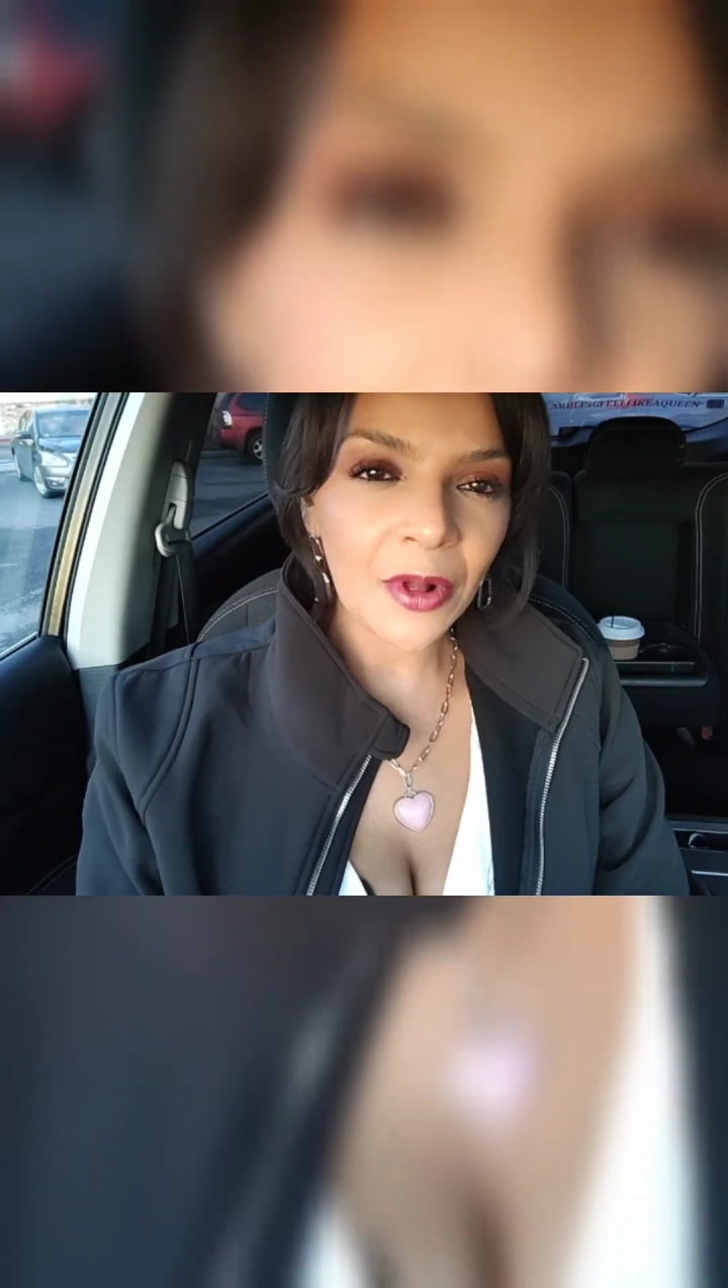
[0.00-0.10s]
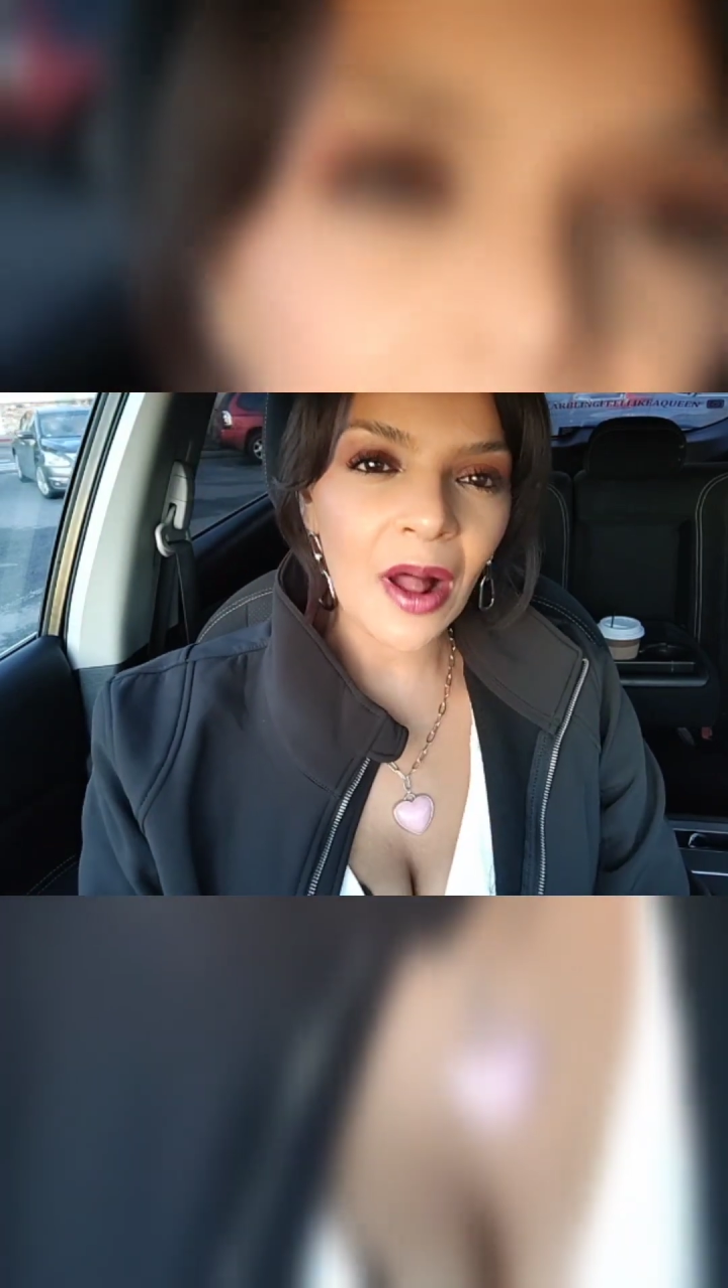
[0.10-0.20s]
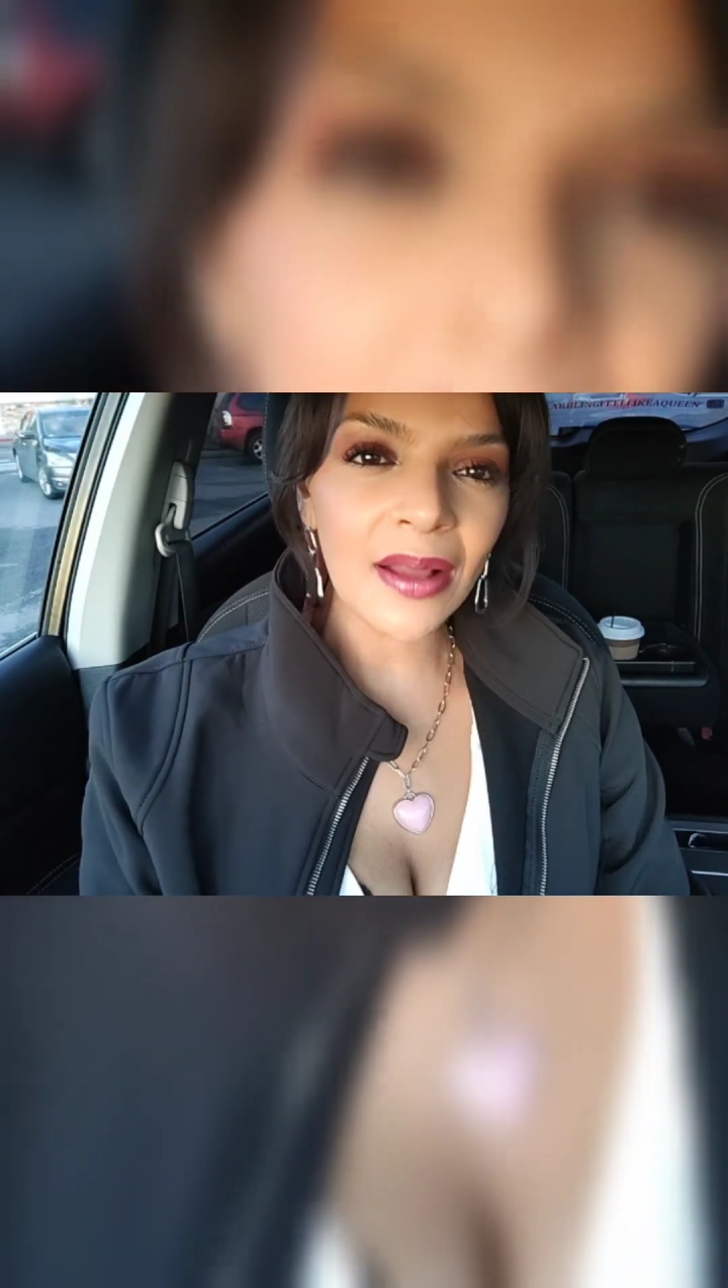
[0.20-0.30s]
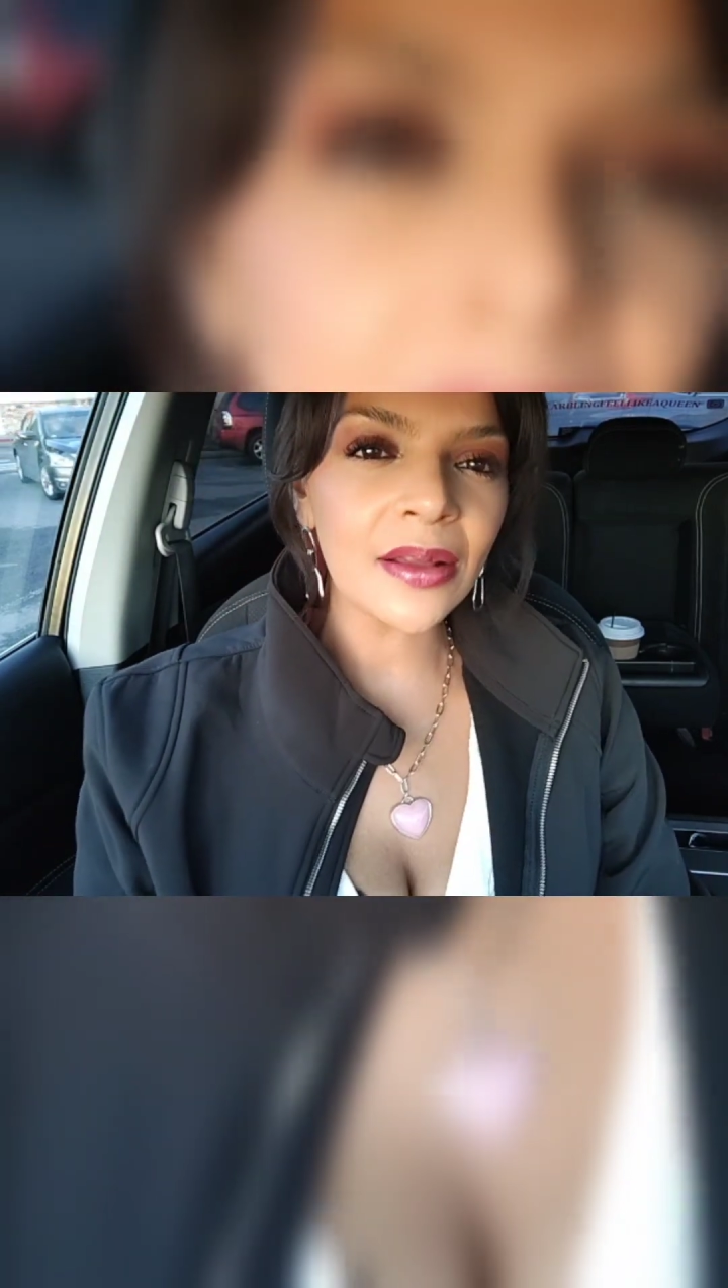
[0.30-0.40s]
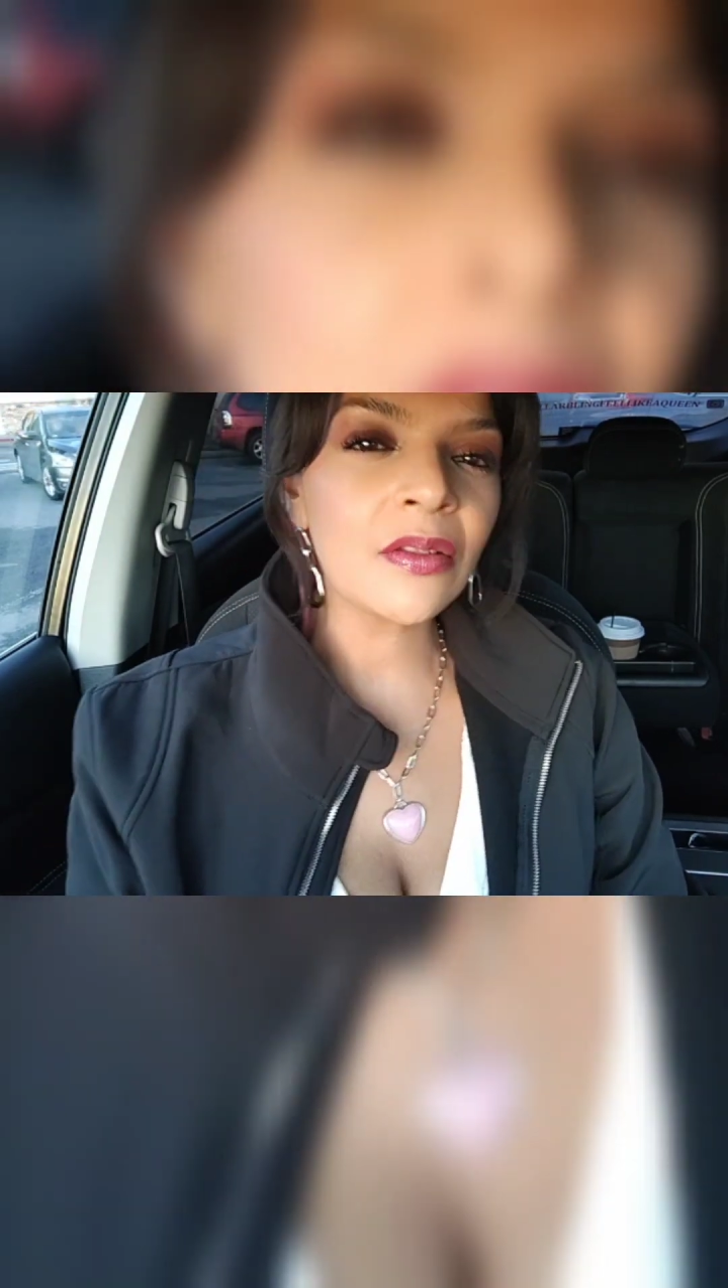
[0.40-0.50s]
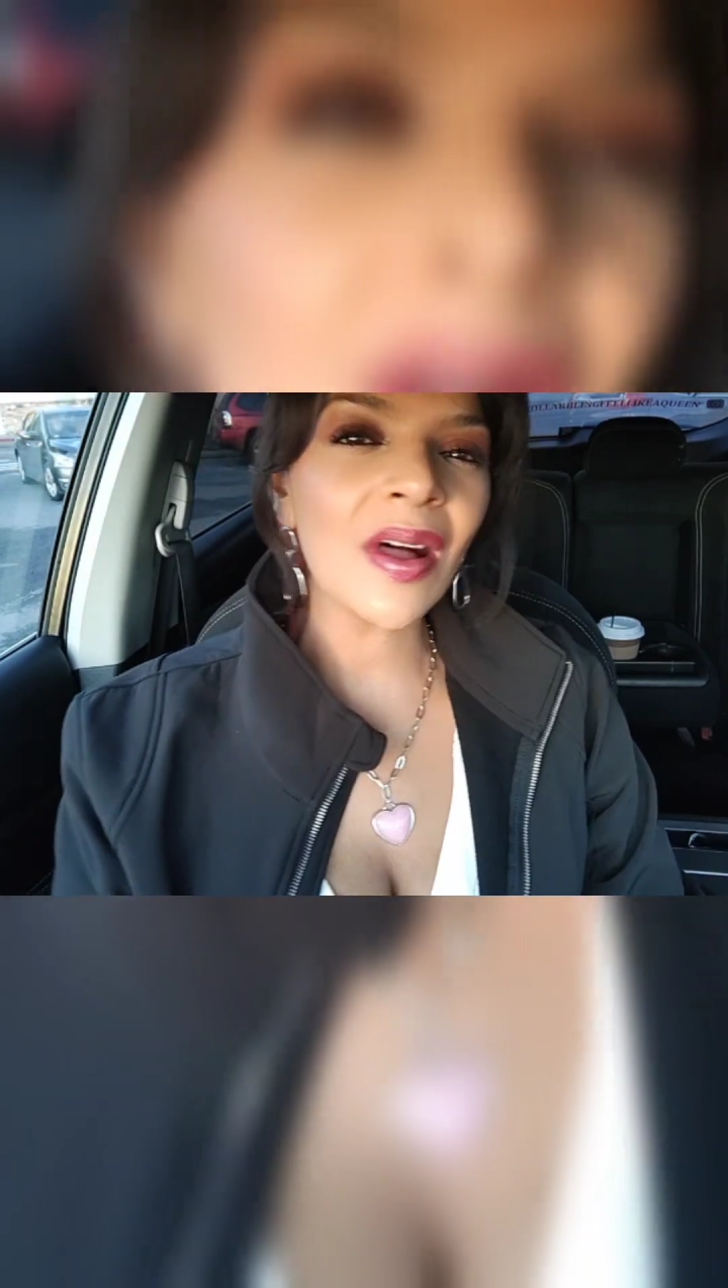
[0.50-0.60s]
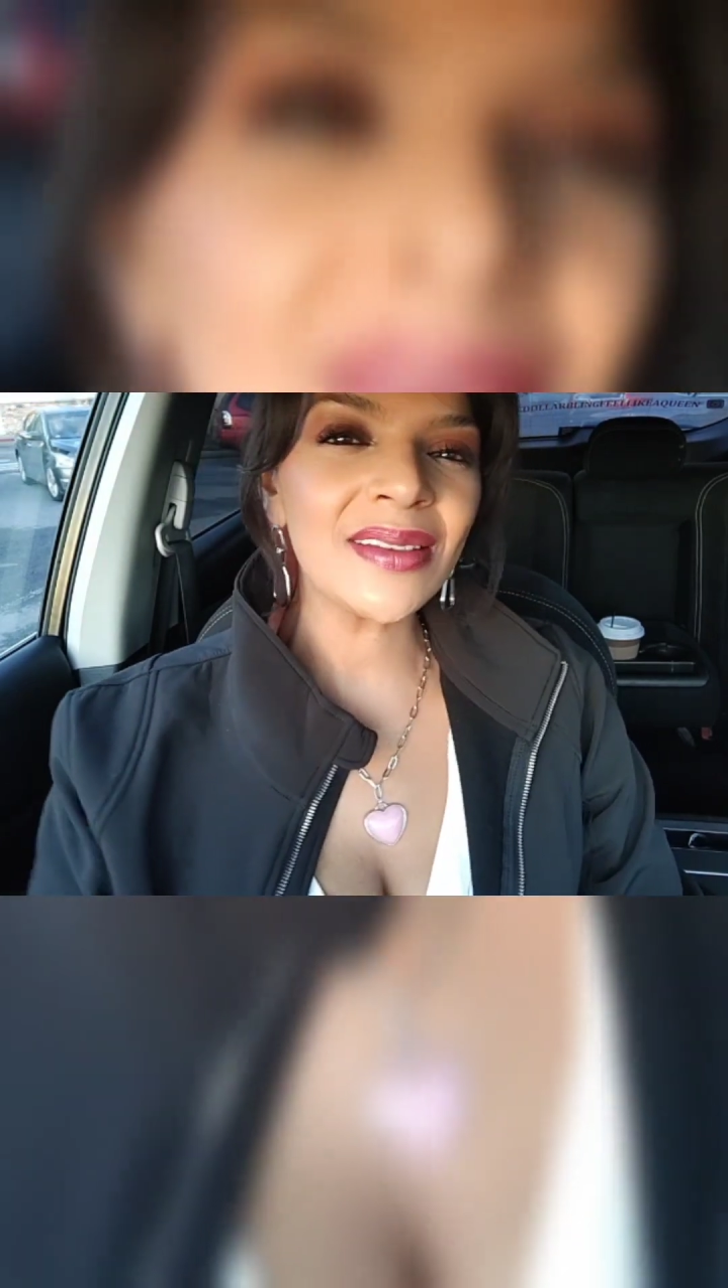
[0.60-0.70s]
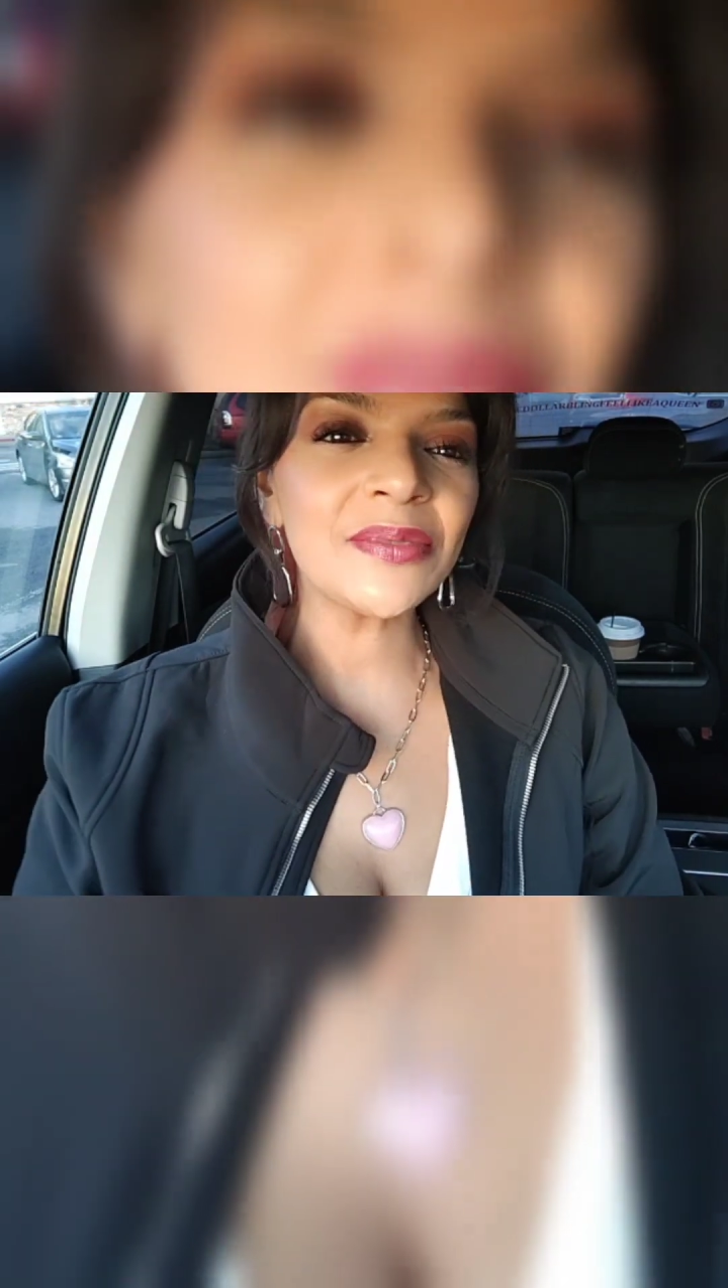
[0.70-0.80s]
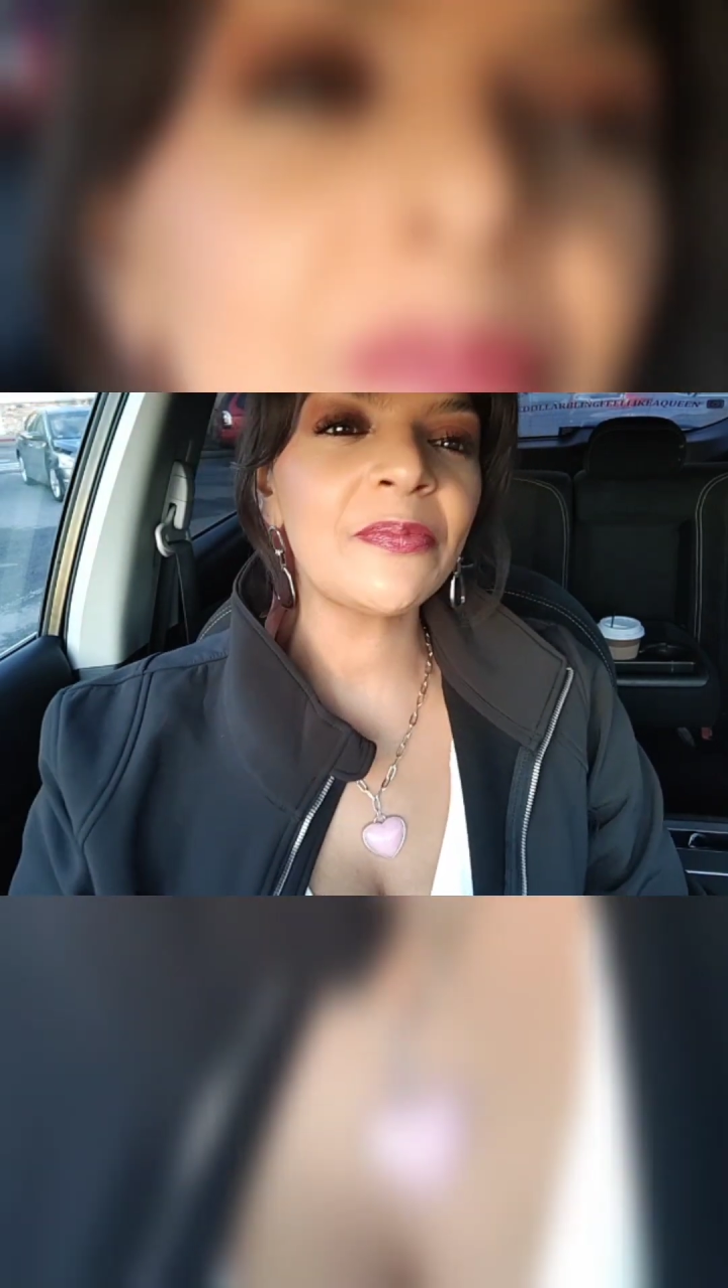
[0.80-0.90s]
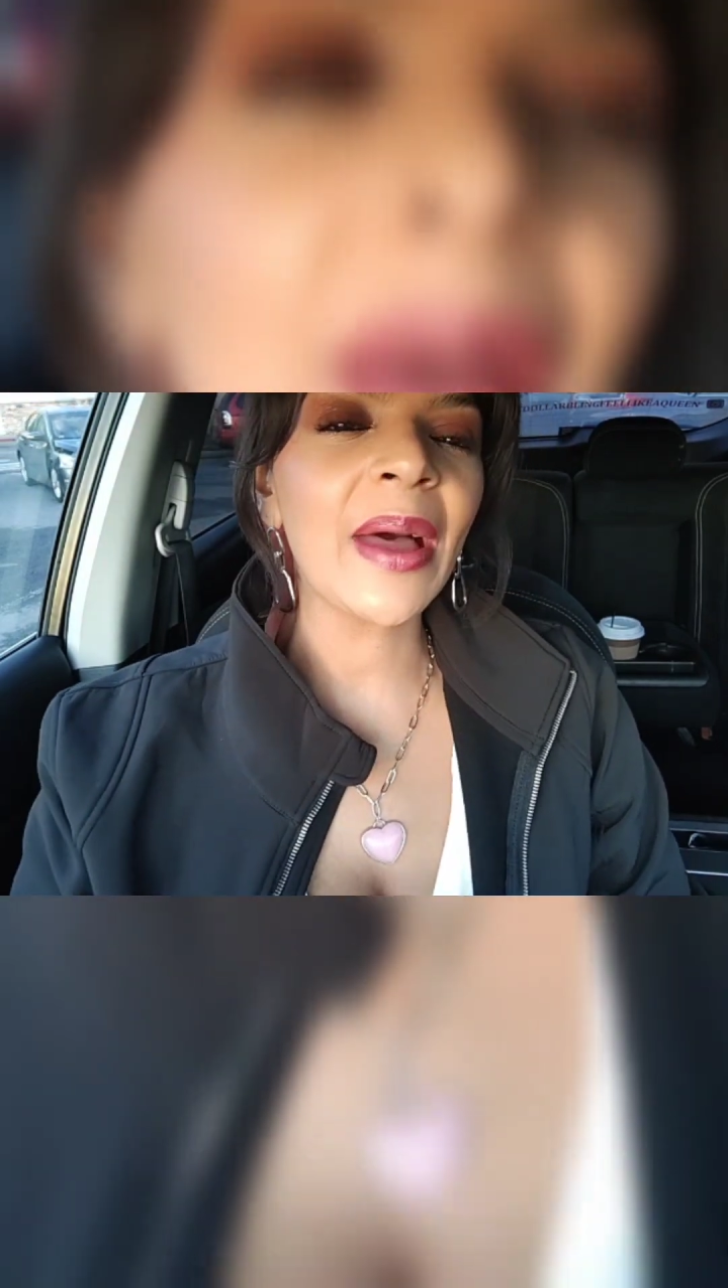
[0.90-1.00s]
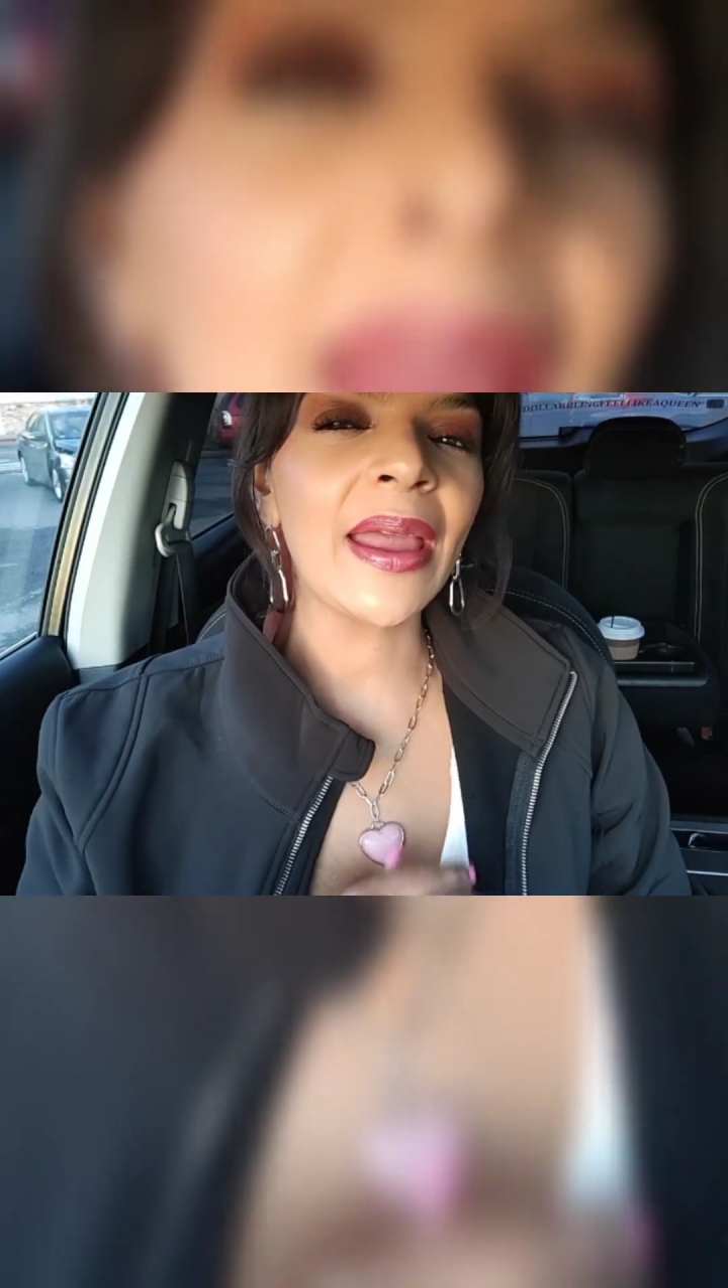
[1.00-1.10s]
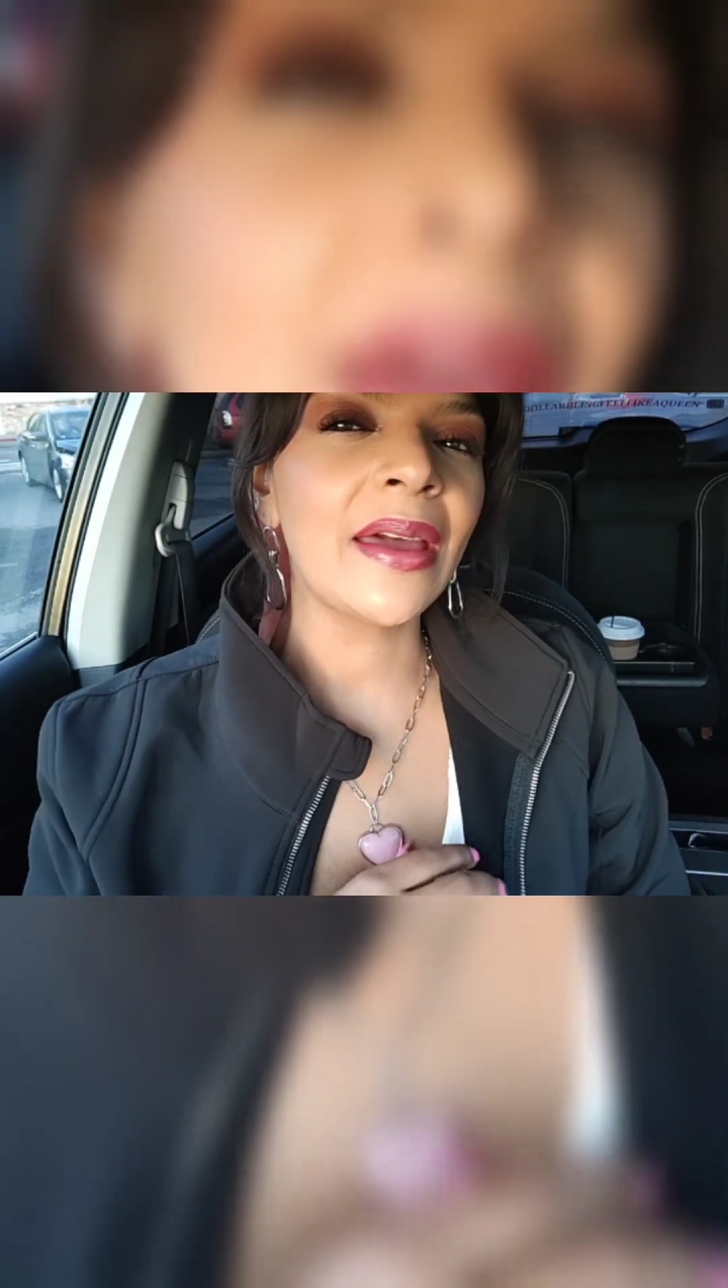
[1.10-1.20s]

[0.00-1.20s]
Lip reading: gloss by